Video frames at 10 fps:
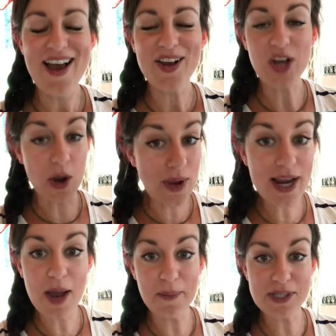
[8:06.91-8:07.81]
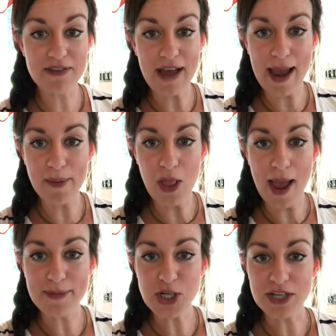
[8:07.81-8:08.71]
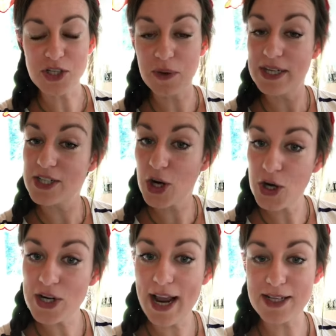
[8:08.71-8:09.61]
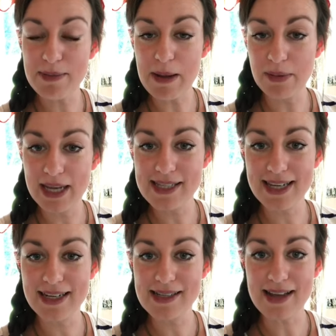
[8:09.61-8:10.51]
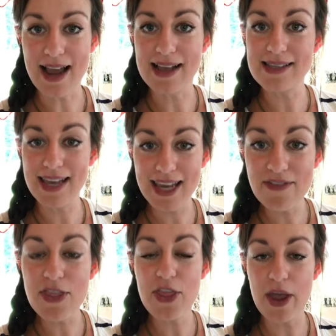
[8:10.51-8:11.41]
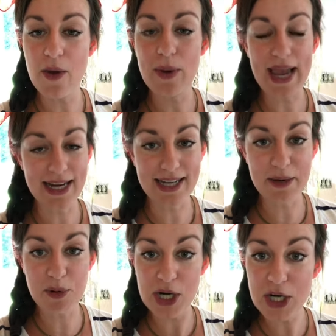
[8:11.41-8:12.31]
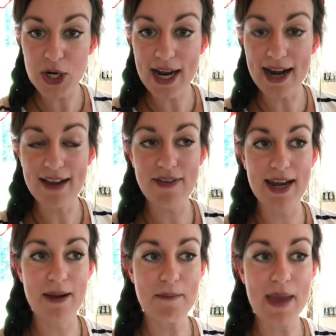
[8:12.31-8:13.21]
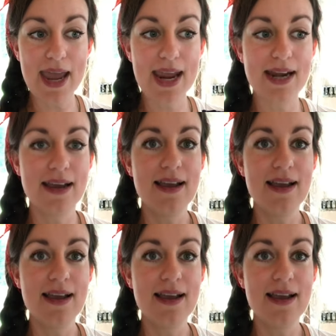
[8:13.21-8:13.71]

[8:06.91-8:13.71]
Going up was a viable option. So it turned out to be a blessing in disguise, even though we had to get pretty creative and it made